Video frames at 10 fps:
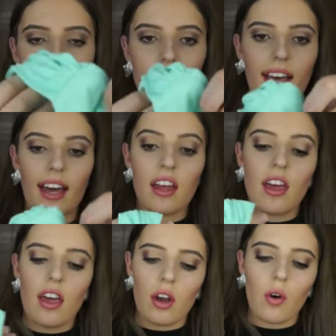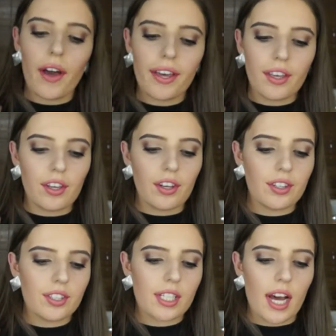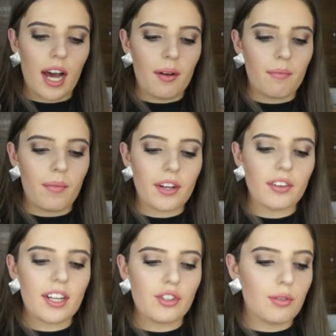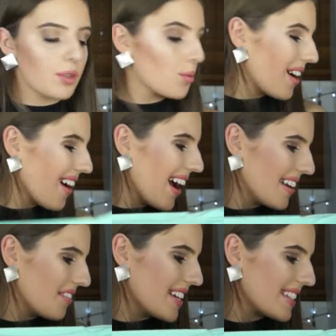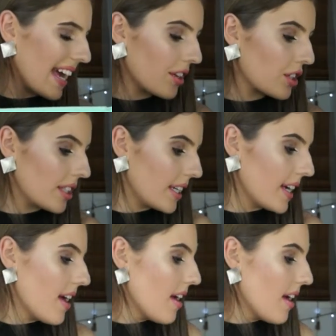that. Quite cute. I don't get too much wear out of these actually.